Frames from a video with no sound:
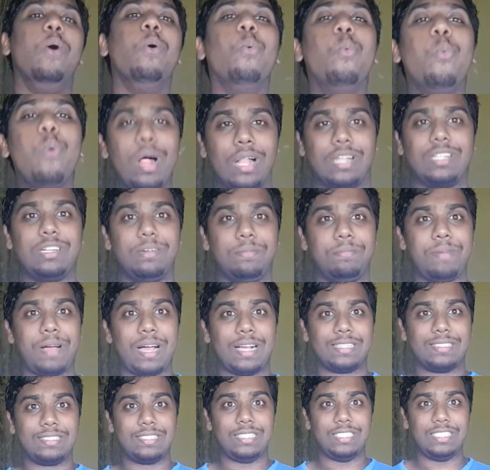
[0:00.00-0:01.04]
welcome
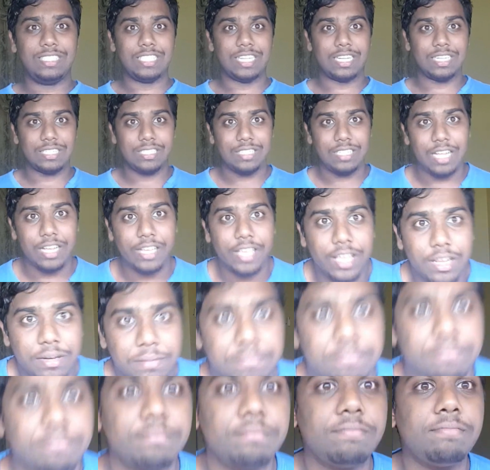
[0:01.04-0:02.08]
back to the channel again.